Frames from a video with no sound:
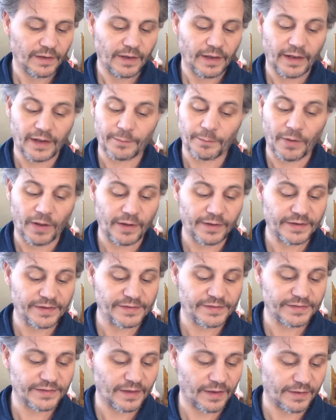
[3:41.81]
and upon his
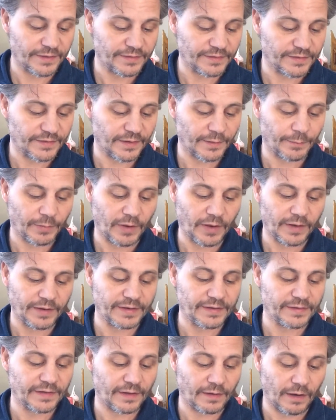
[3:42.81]
sons, and
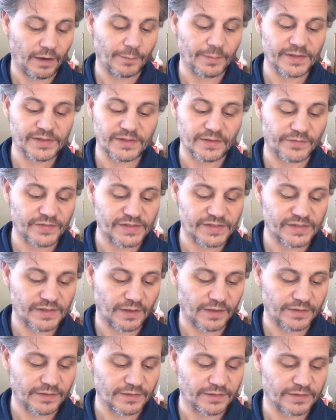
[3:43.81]
upon the garments of his
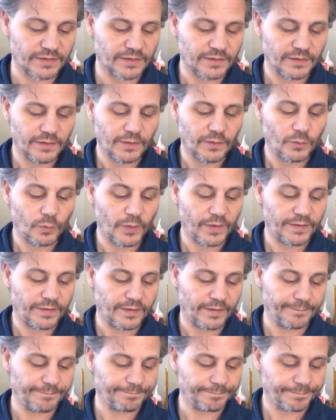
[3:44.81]
sons with
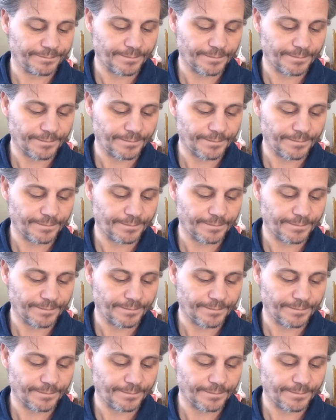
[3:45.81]
him.